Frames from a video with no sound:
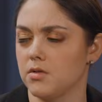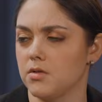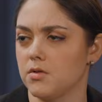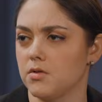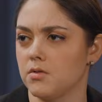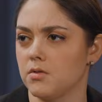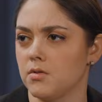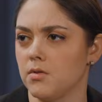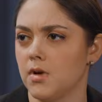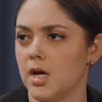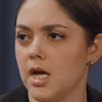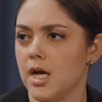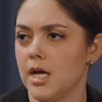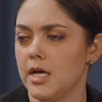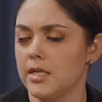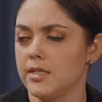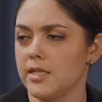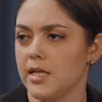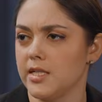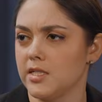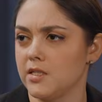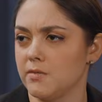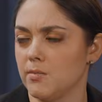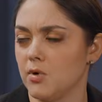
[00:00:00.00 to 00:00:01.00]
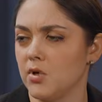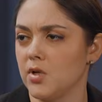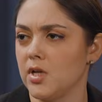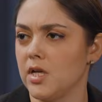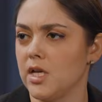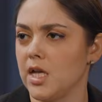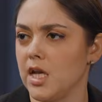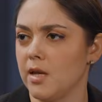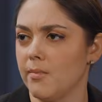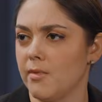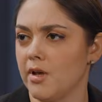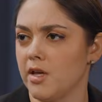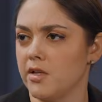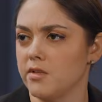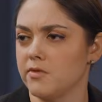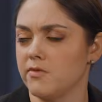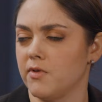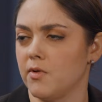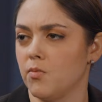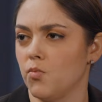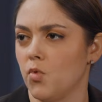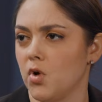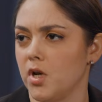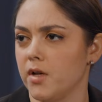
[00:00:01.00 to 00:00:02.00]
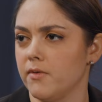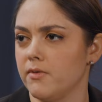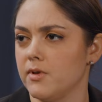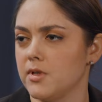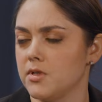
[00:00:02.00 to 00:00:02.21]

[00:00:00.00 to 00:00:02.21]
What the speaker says: to testimony and emails from one of